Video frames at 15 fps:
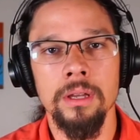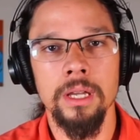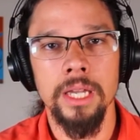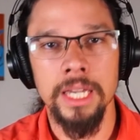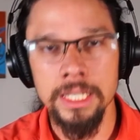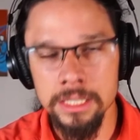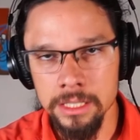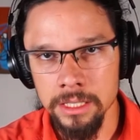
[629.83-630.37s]

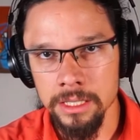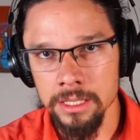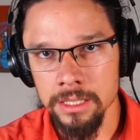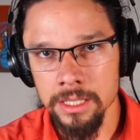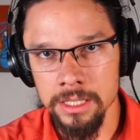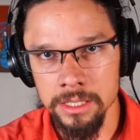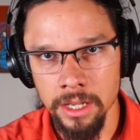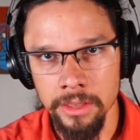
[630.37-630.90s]
Insulin
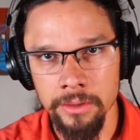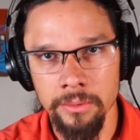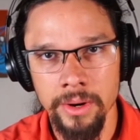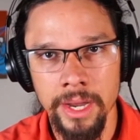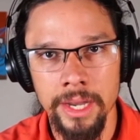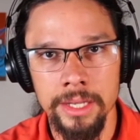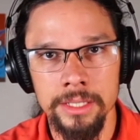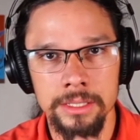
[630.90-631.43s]
is on the
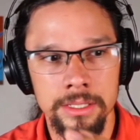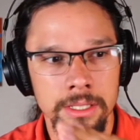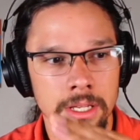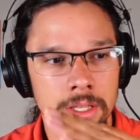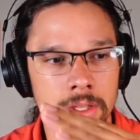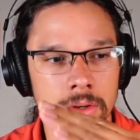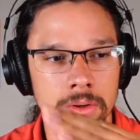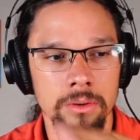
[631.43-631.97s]
rise,
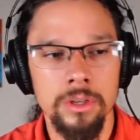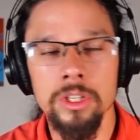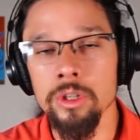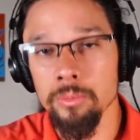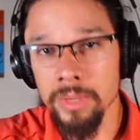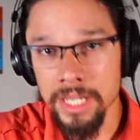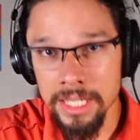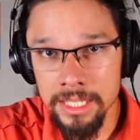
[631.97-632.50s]
though. You
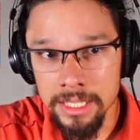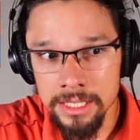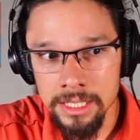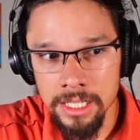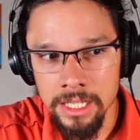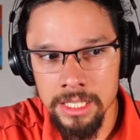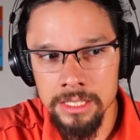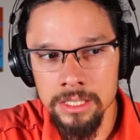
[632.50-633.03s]
begin to
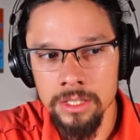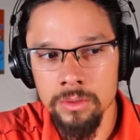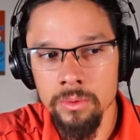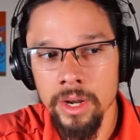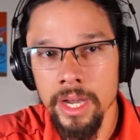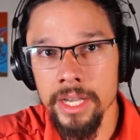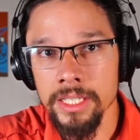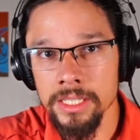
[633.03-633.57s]
see insulin
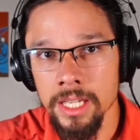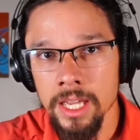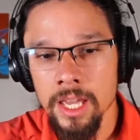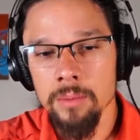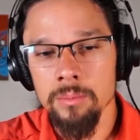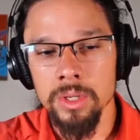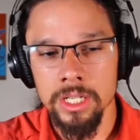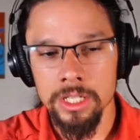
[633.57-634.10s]
rise
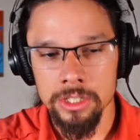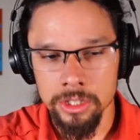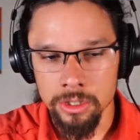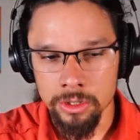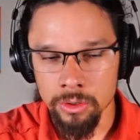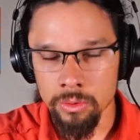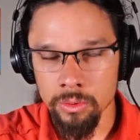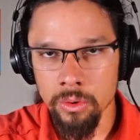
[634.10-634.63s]
because you're
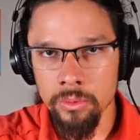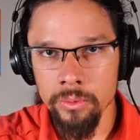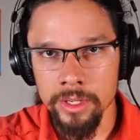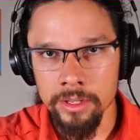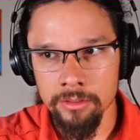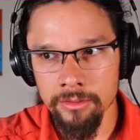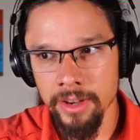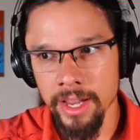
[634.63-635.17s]
growing
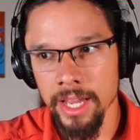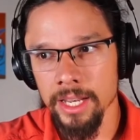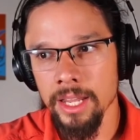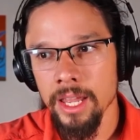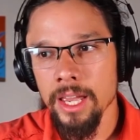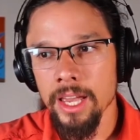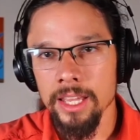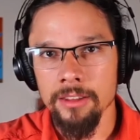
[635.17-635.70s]
fat,
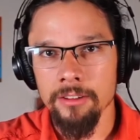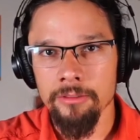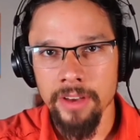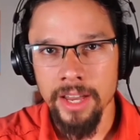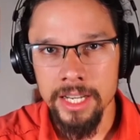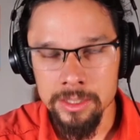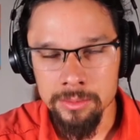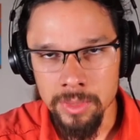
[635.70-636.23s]
and the
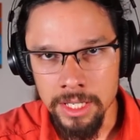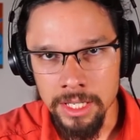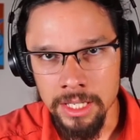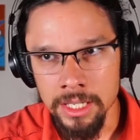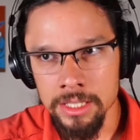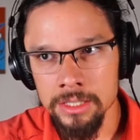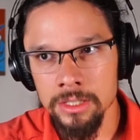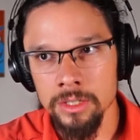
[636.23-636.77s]
fat is making
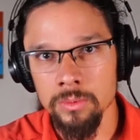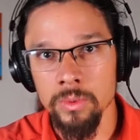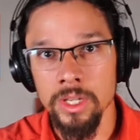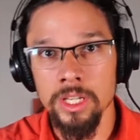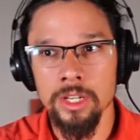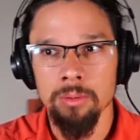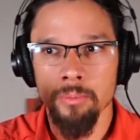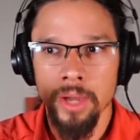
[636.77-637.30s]
insulin weak.
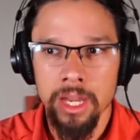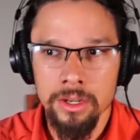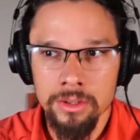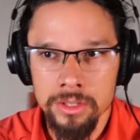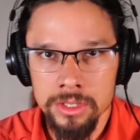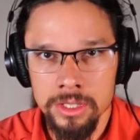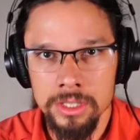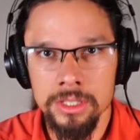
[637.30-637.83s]
Your
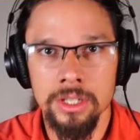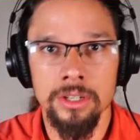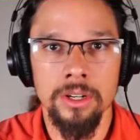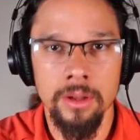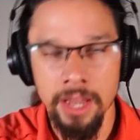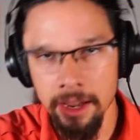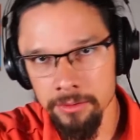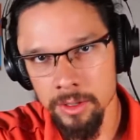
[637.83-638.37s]
pancreas is starting to
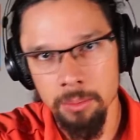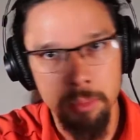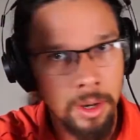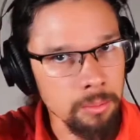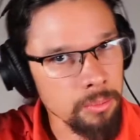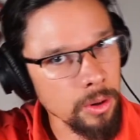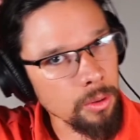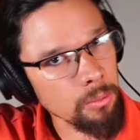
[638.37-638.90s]
have to
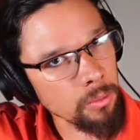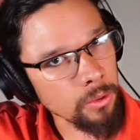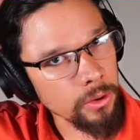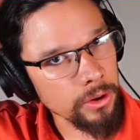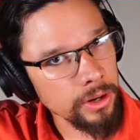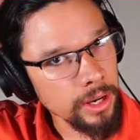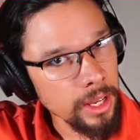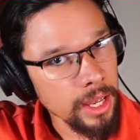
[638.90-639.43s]
pump out
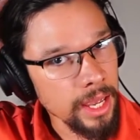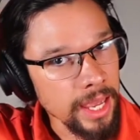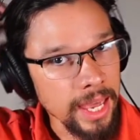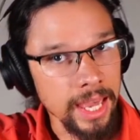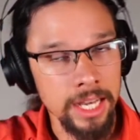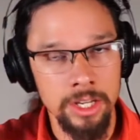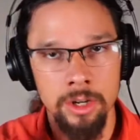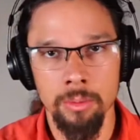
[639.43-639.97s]
more,
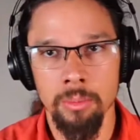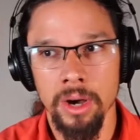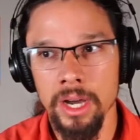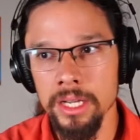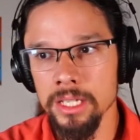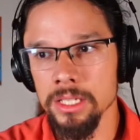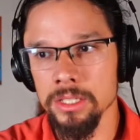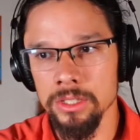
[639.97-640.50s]
and your
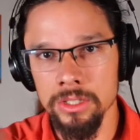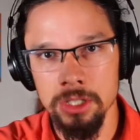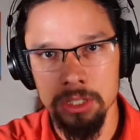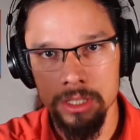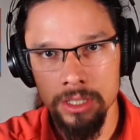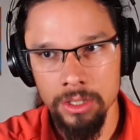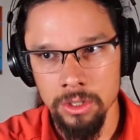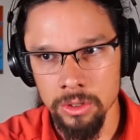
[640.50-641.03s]
body is
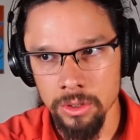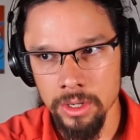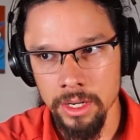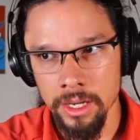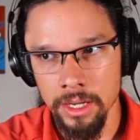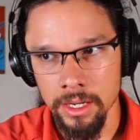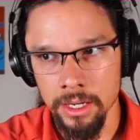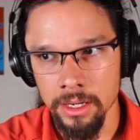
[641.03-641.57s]
just
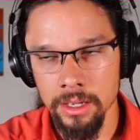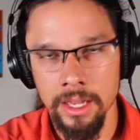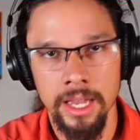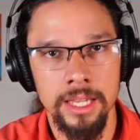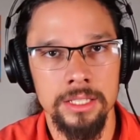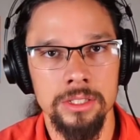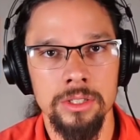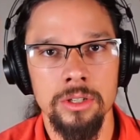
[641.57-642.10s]

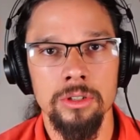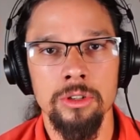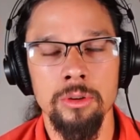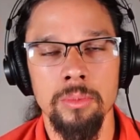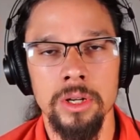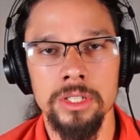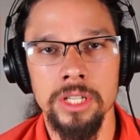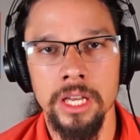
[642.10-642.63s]
has too
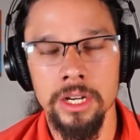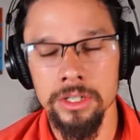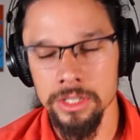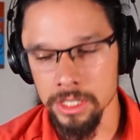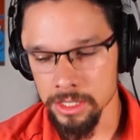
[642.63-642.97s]
much energy.